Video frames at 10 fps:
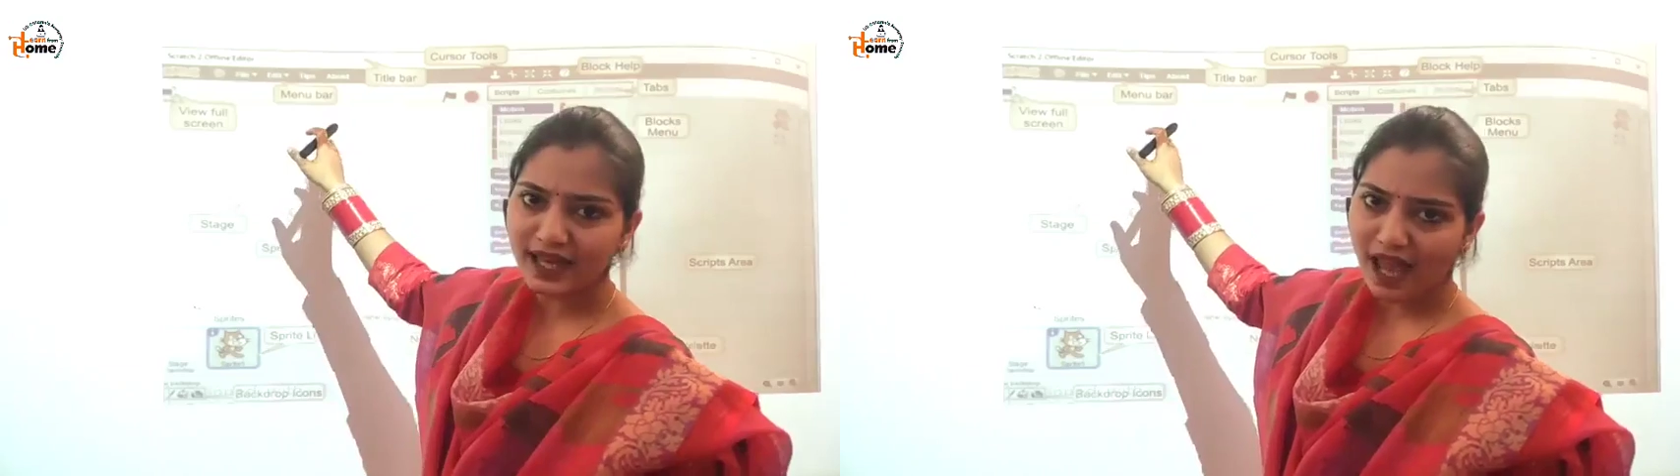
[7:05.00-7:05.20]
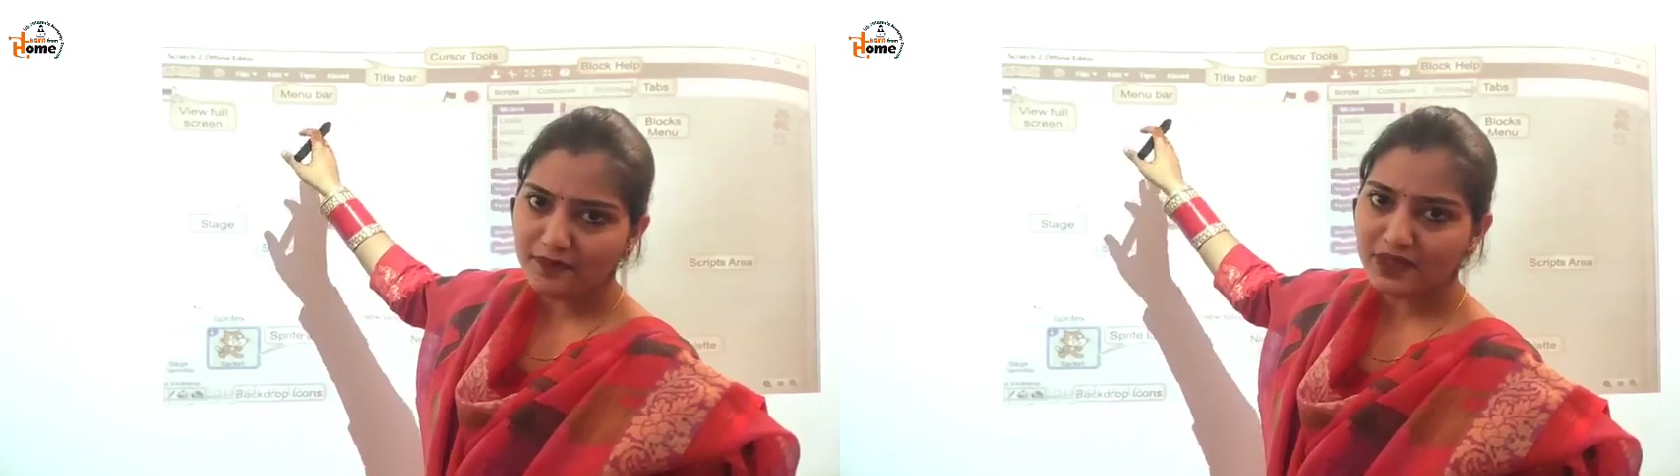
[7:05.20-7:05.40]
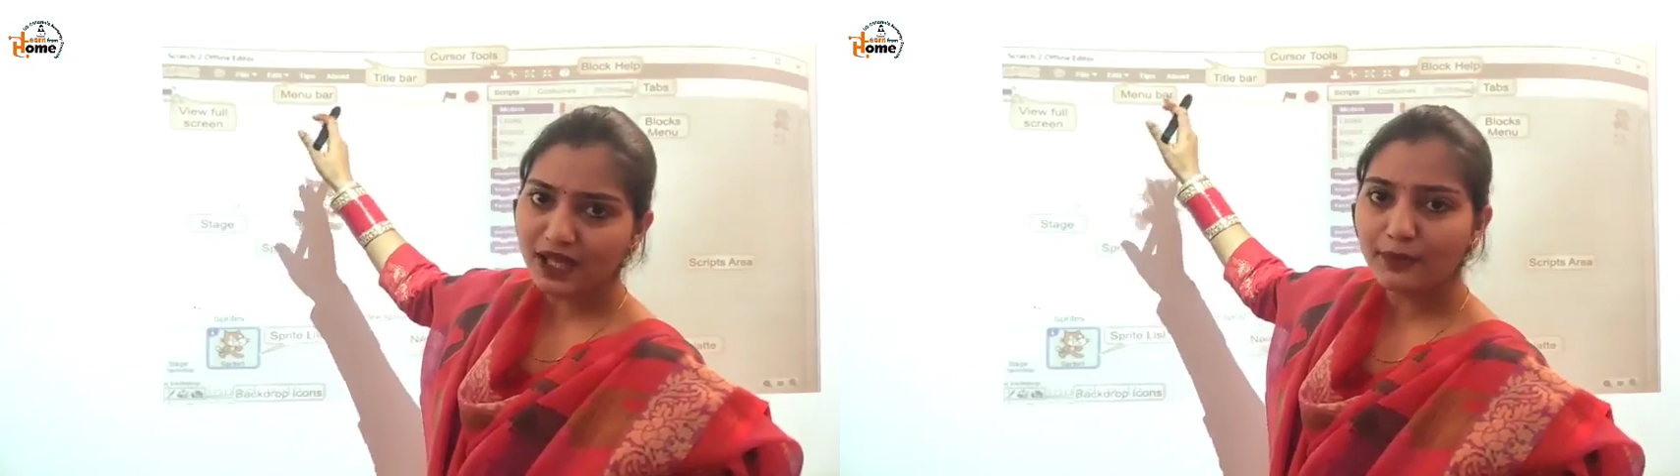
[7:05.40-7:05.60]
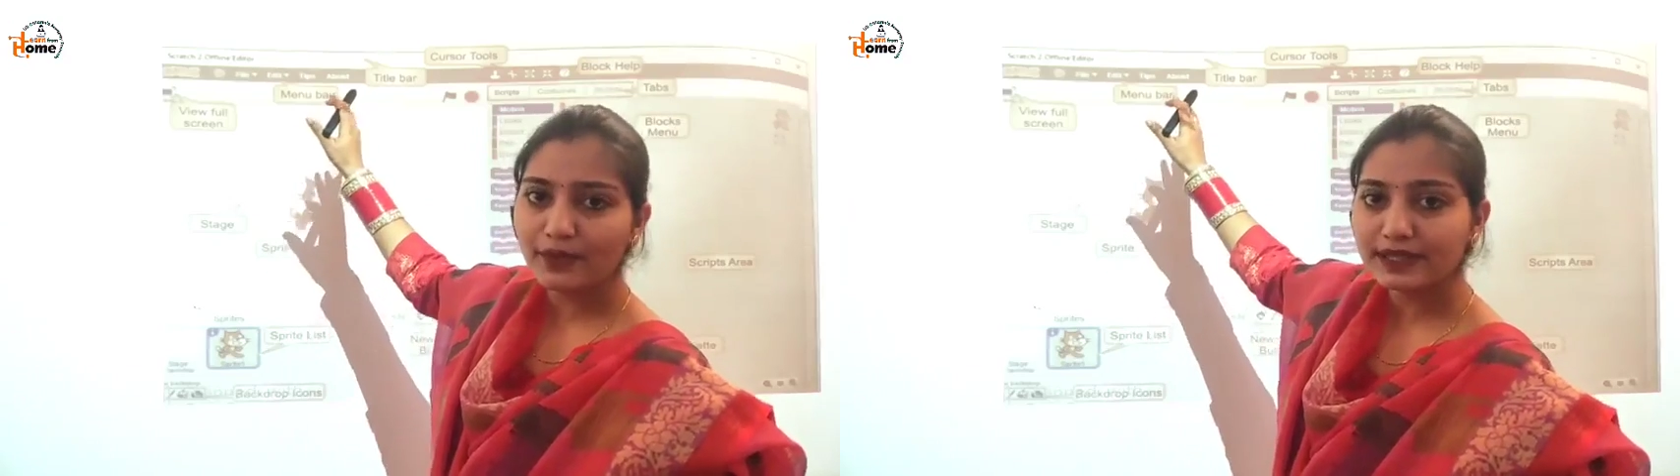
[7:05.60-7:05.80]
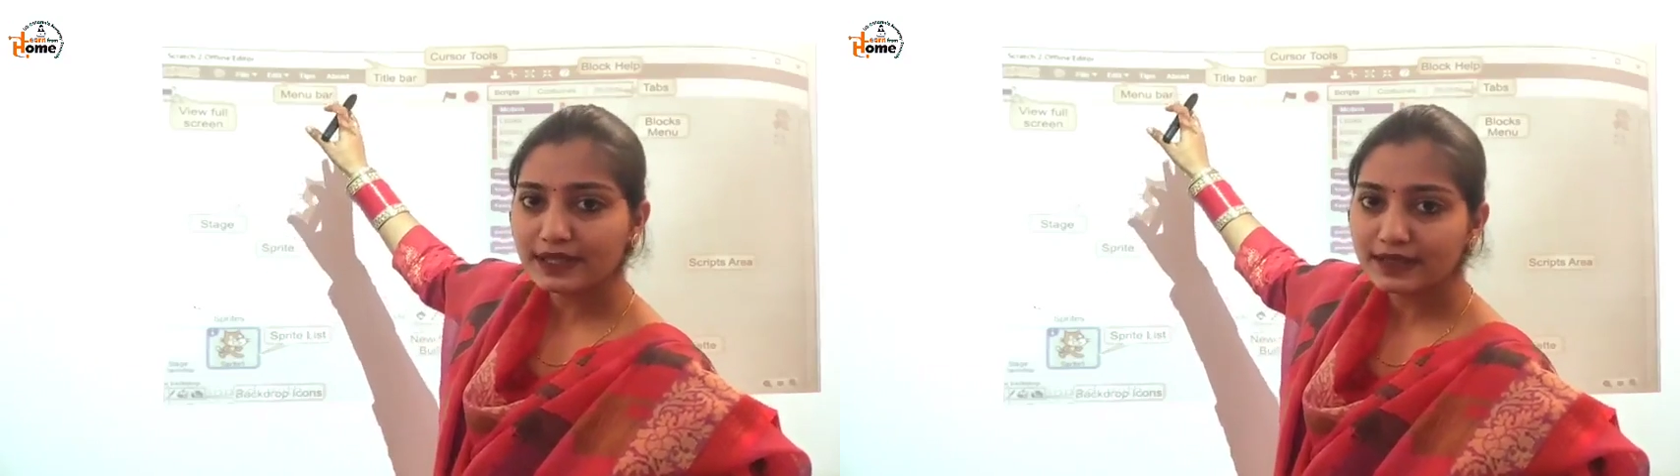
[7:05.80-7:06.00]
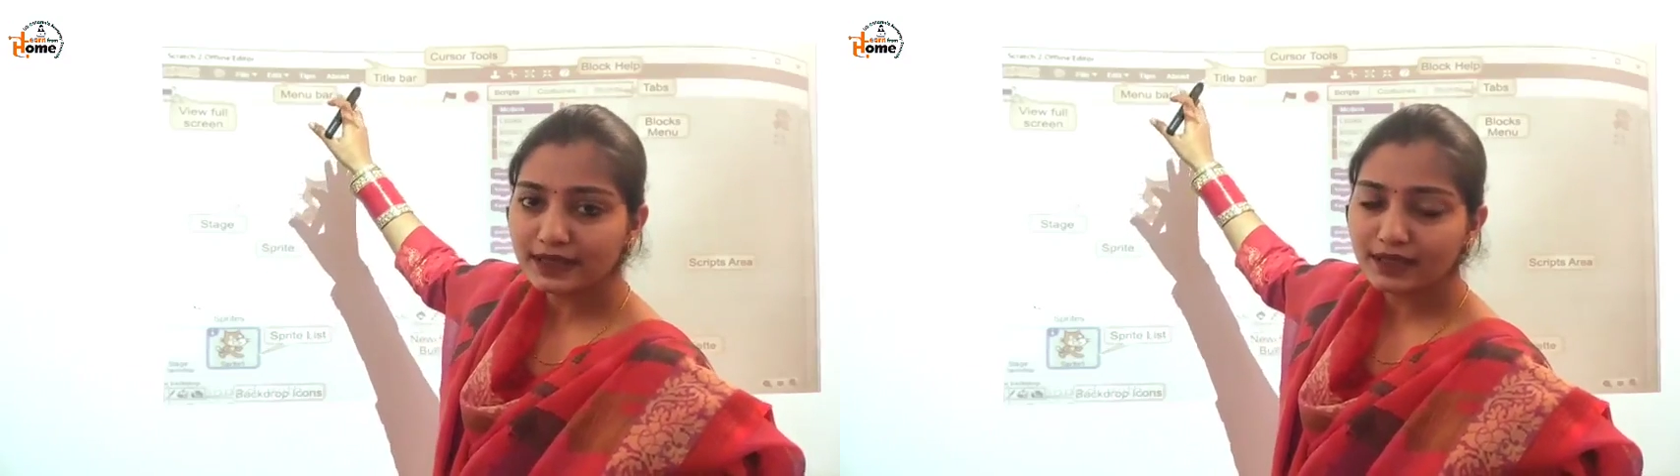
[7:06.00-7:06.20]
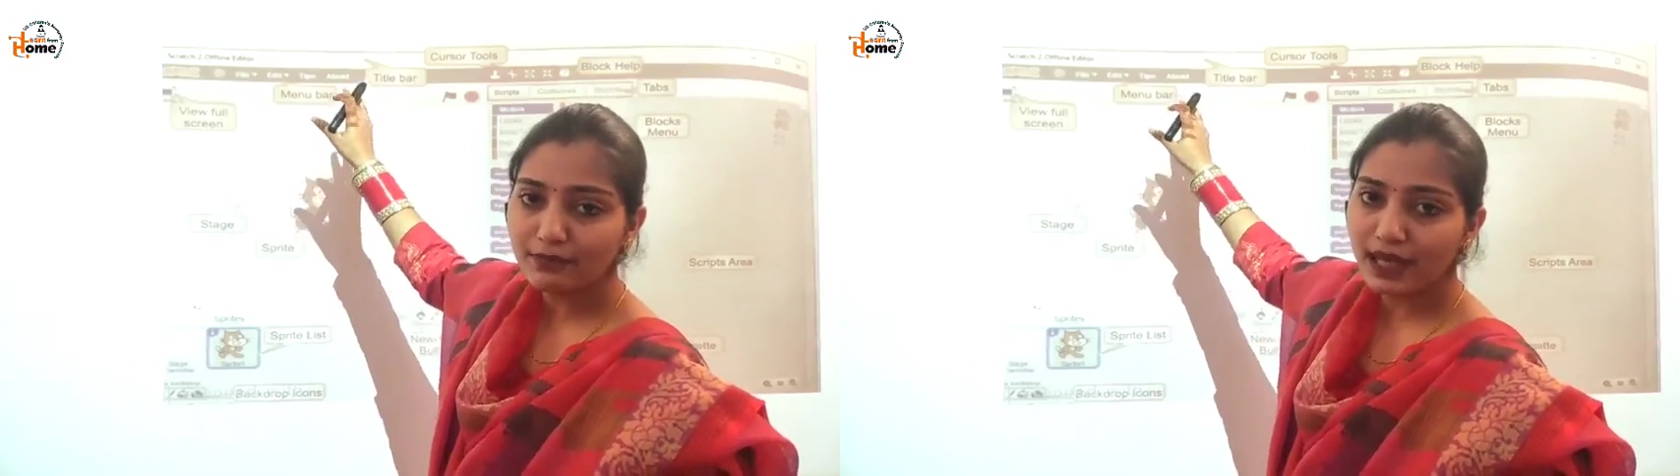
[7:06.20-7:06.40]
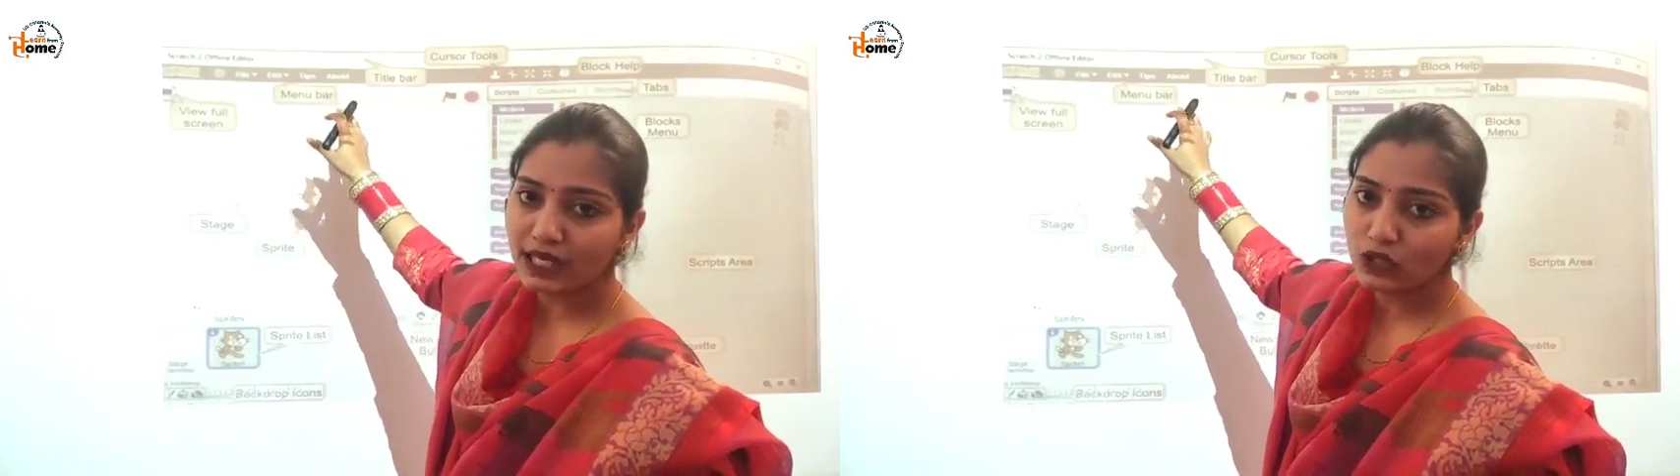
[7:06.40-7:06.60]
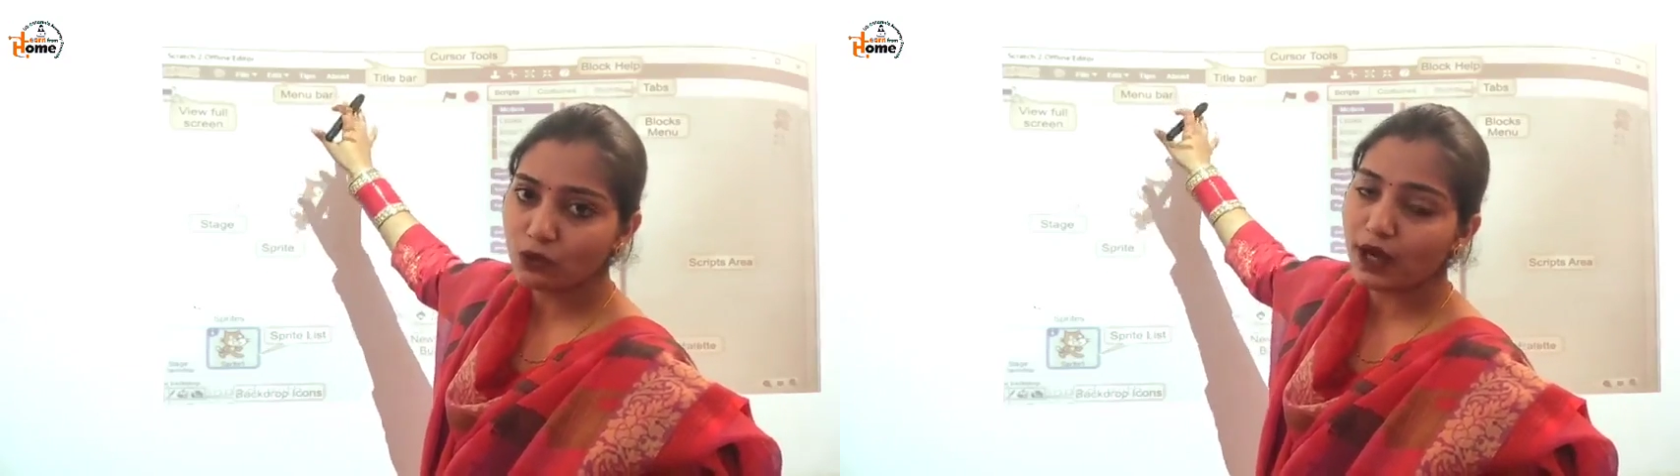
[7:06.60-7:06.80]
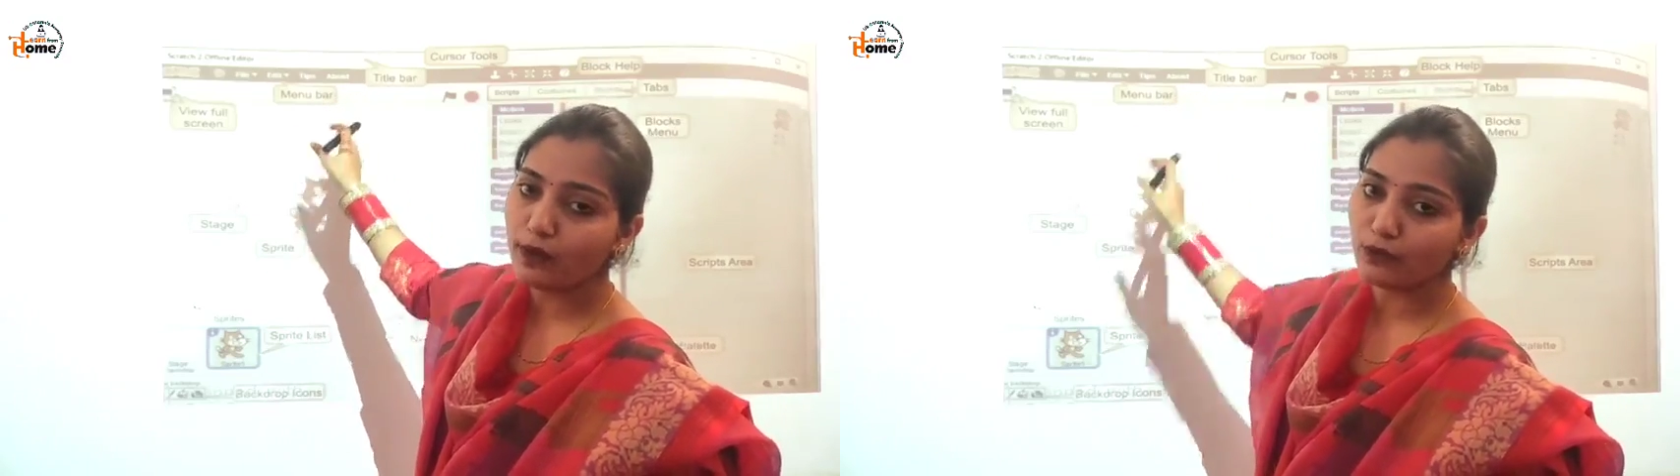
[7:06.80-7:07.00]
tabs are present in the
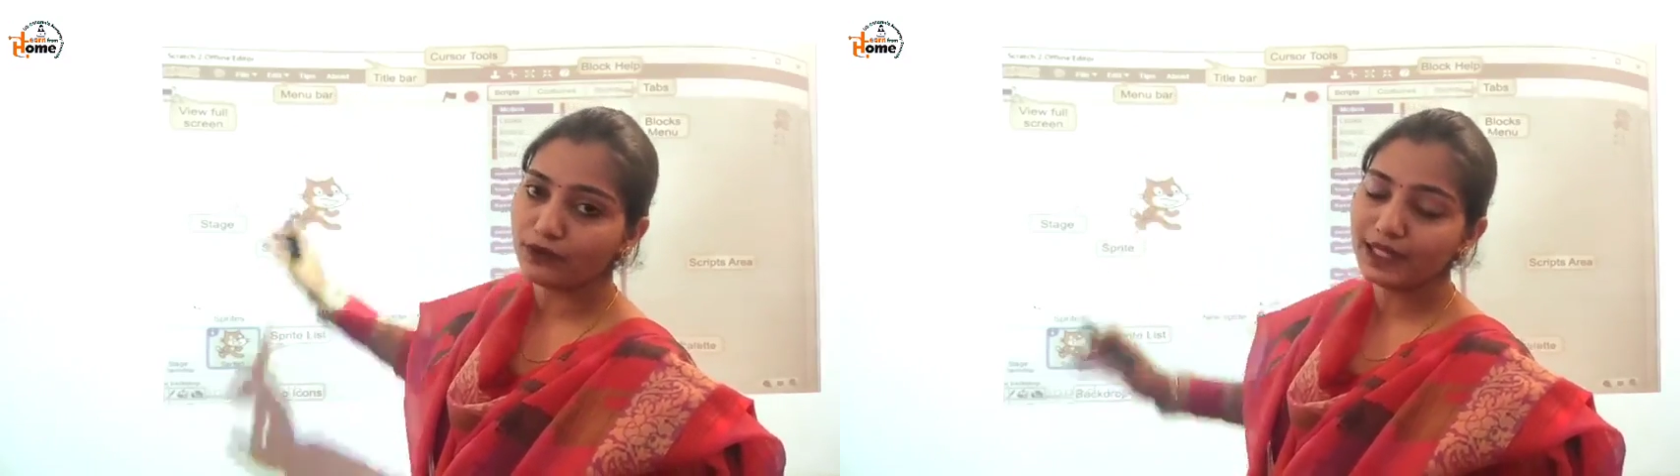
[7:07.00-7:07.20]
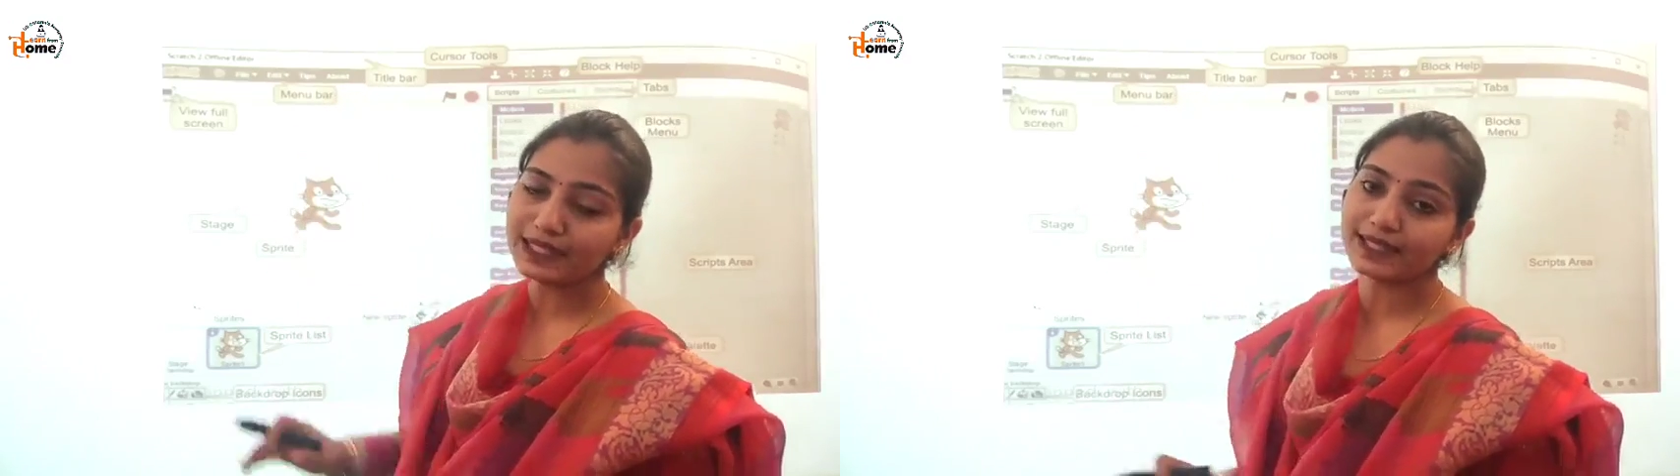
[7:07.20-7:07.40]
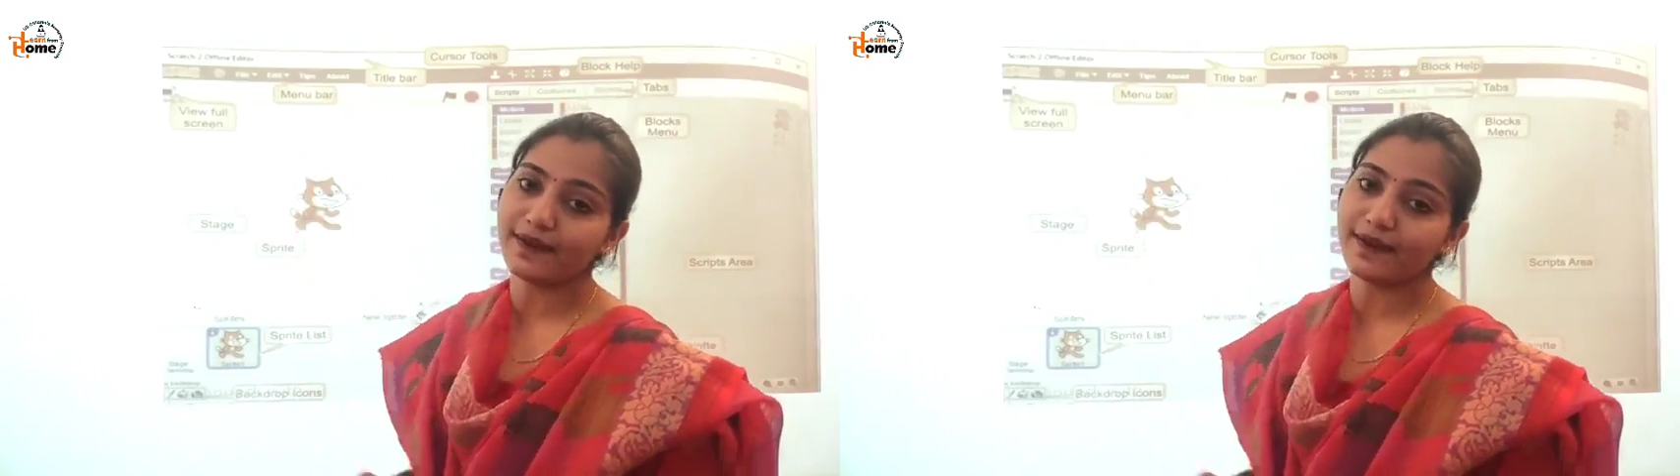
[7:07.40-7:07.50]
menu bar of the